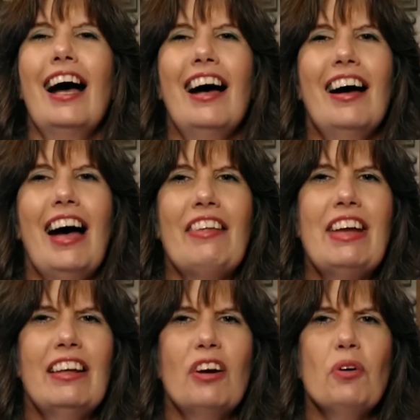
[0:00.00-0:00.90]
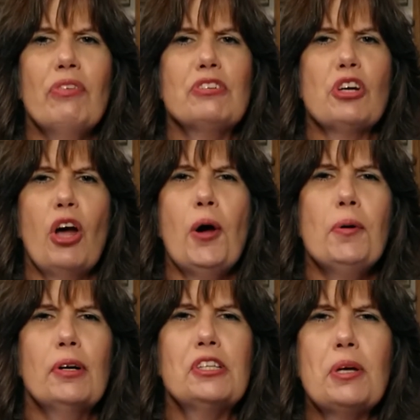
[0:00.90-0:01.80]
uh, I think, I don't know if there's a
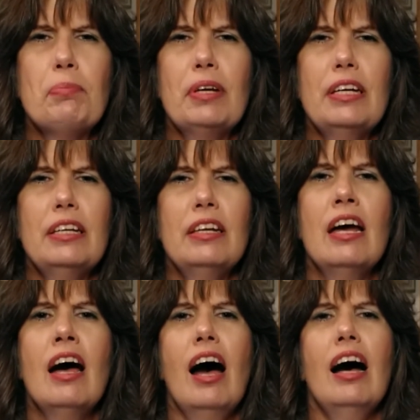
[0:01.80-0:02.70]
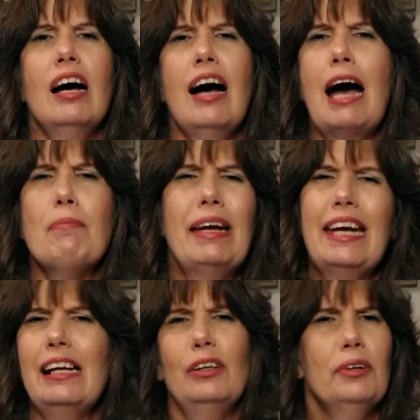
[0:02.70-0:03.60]
code or something. Uh, I might
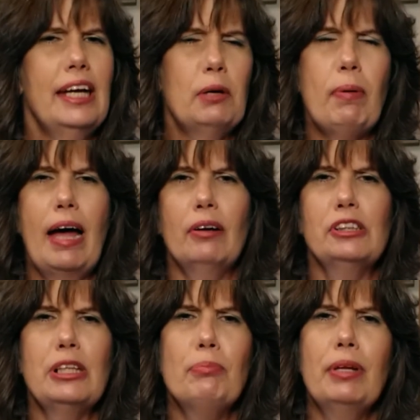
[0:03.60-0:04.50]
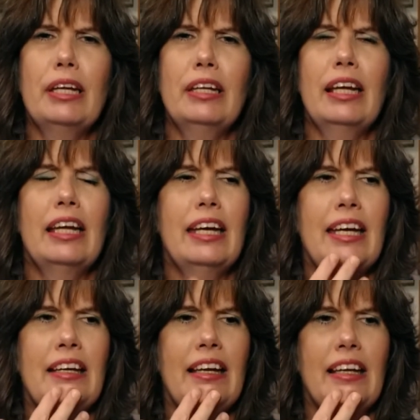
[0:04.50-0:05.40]
get a little kickback or something.
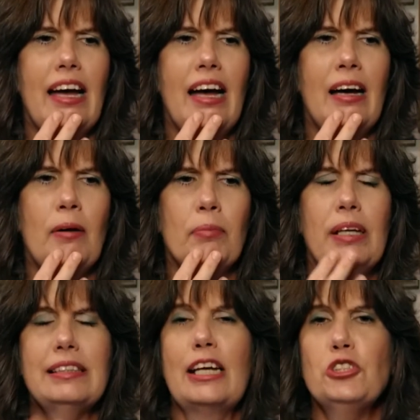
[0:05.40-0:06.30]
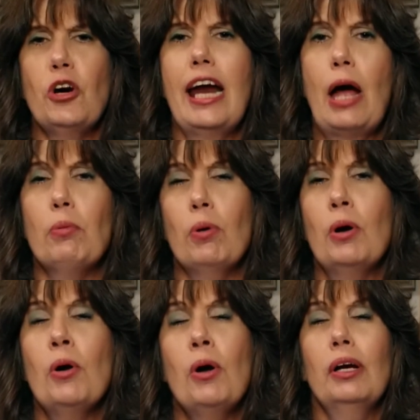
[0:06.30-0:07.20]
And because um, I tried, I
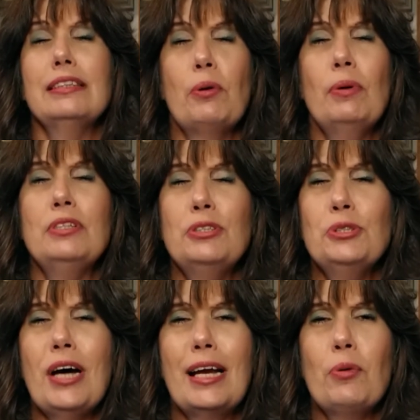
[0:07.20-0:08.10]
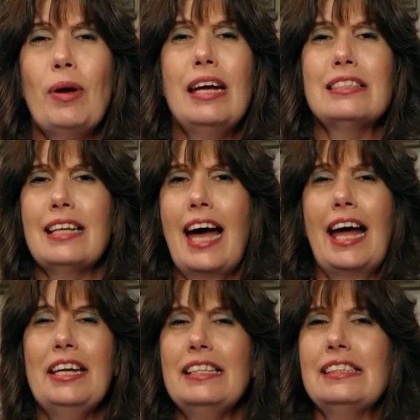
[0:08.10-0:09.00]
because I went to Two Tiny Wings and I,
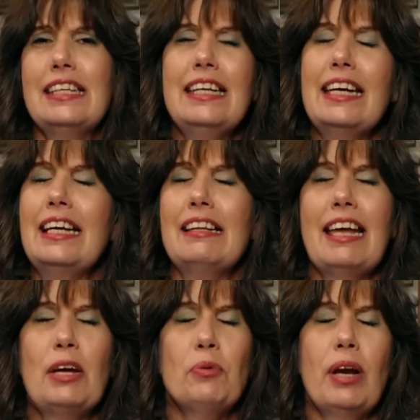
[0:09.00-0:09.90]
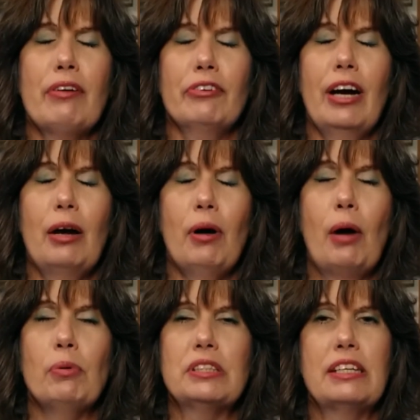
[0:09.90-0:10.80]
I didn't see anything whenever I,
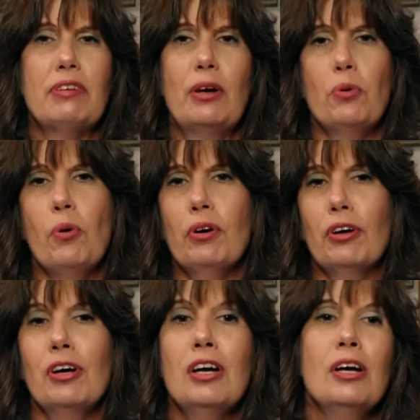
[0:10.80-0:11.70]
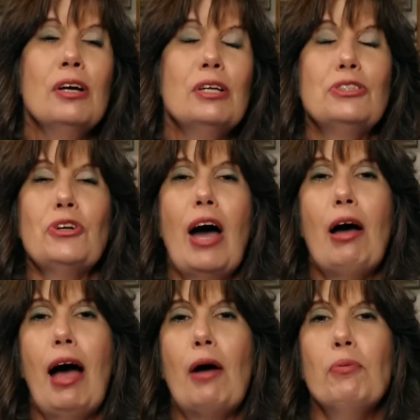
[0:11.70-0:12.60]
I was getting ready to order. So
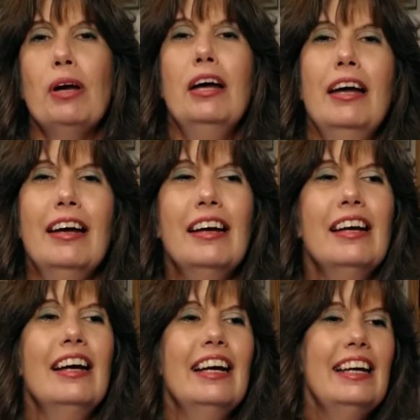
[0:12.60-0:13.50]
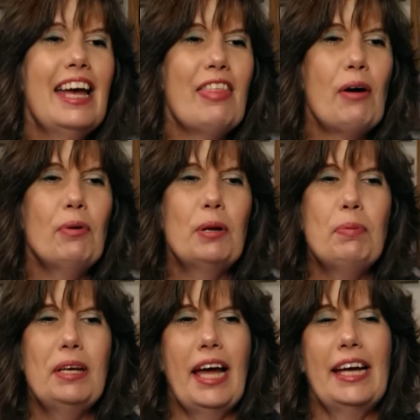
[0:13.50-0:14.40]
I, I would, yeah, that would have
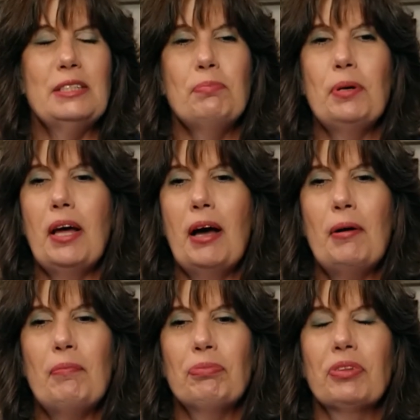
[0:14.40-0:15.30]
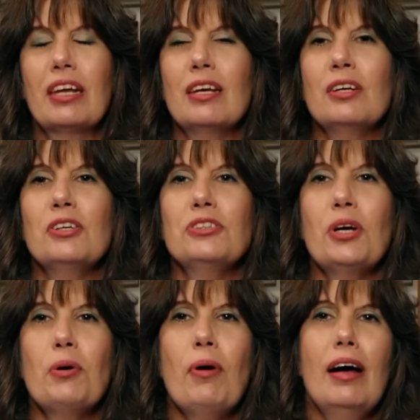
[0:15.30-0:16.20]
been nice. But um,
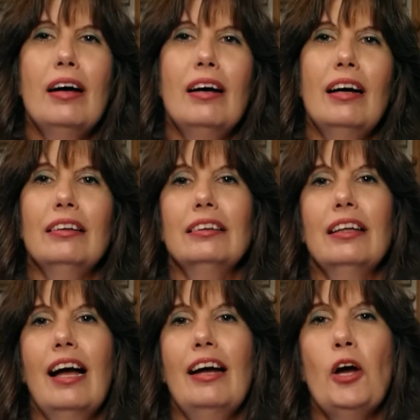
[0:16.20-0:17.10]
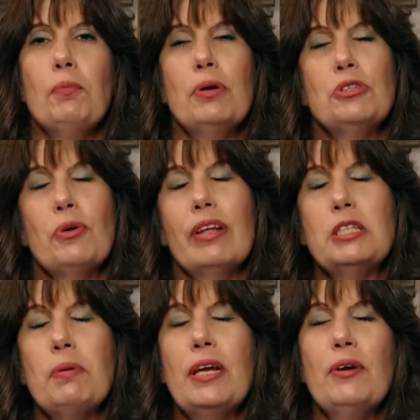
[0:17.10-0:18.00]
so uh, I hope you enjoyed
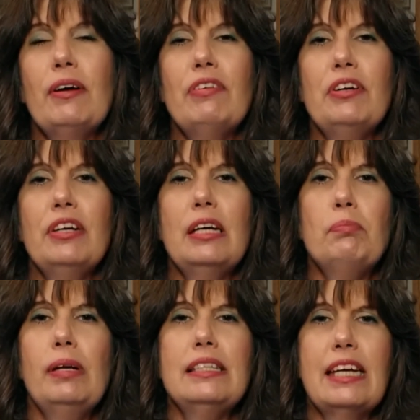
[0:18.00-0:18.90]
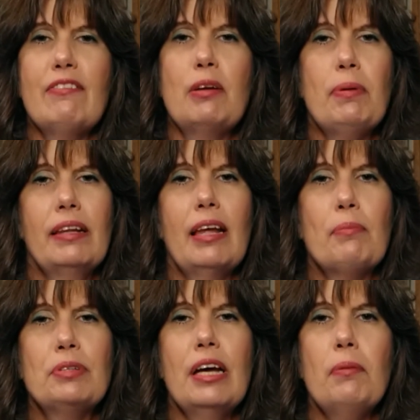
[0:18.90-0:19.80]
this video. If you did, please give it a big
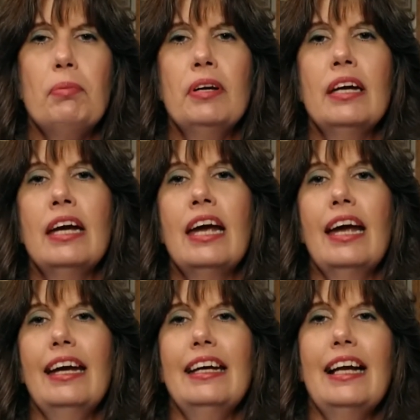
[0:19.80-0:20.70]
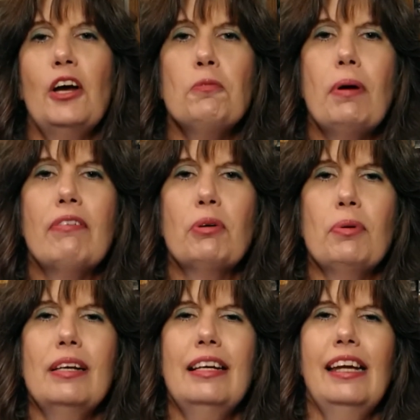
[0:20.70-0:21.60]
thumbs up. And I hope
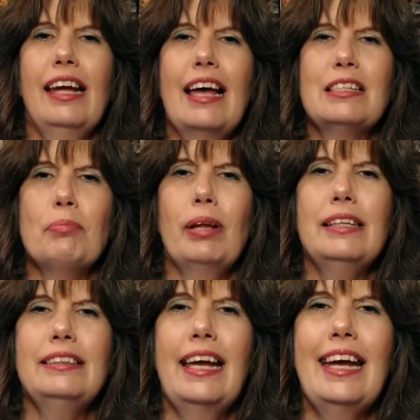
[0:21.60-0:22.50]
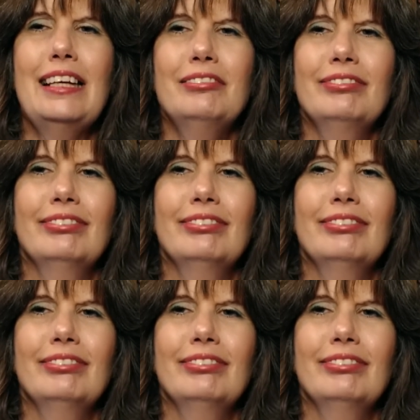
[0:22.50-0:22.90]
everyone has a blessed day.